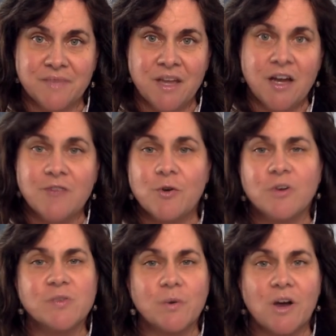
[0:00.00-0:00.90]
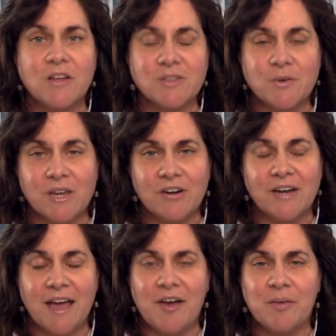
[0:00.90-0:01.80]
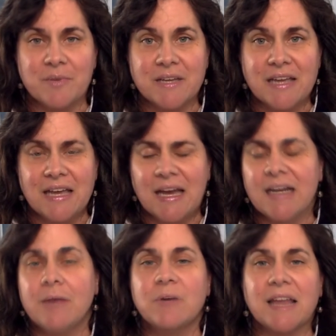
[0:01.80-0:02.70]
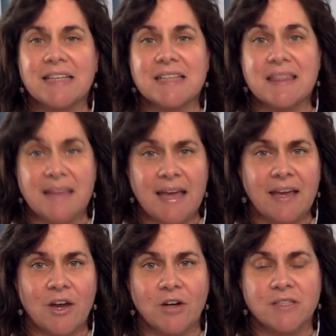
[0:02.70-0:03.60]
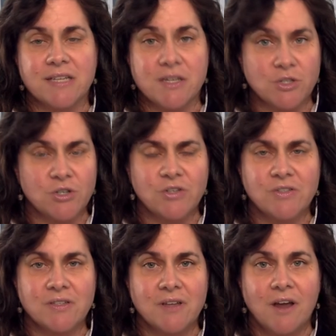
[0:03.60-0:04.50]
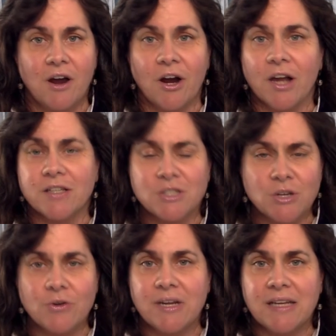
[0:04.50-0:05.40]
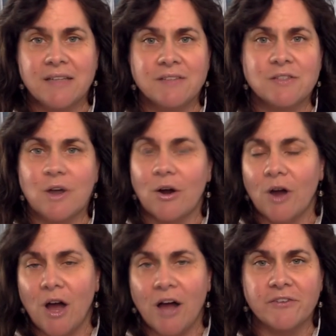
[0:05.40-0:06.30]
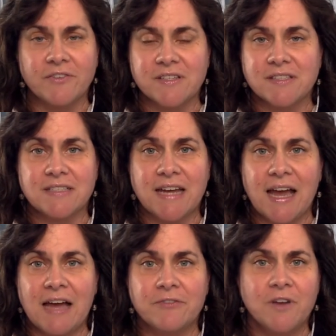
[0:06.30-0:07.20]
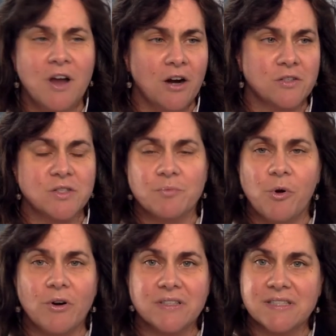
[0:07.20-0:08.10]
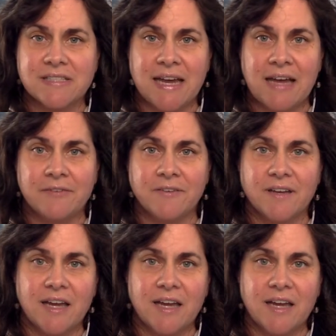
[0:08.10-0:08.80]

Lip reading: Of course, we're also here to help, and I would like to thank our teachers, our custodians, our office staff, our support staff.